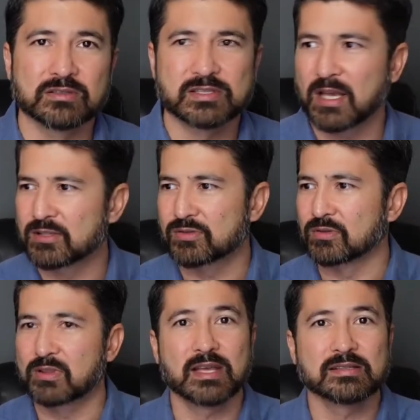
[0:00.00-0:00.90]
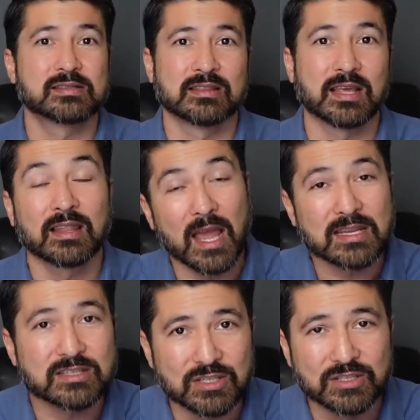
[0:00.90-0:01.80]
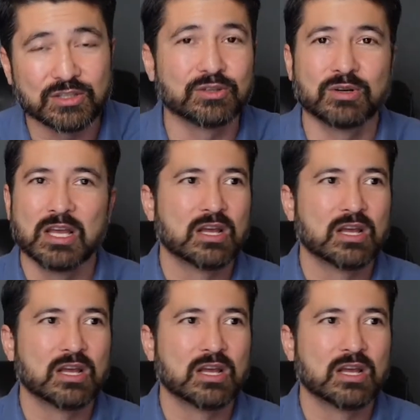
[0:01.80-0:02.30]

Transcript: sets or things that they like to do.